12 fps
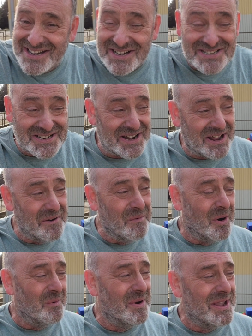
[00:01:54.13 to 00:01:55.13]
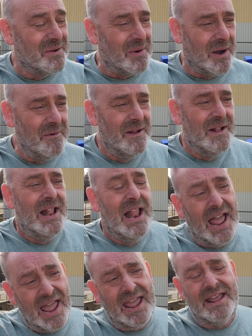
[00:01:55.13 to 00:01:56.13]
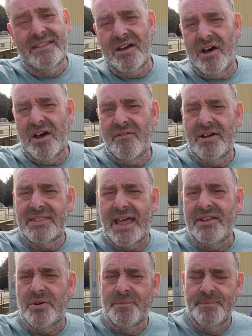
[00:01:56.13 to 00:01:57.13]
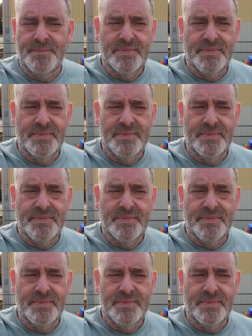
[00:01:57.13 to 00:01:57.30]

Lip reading: because I know what we quote, and I rung Daniel,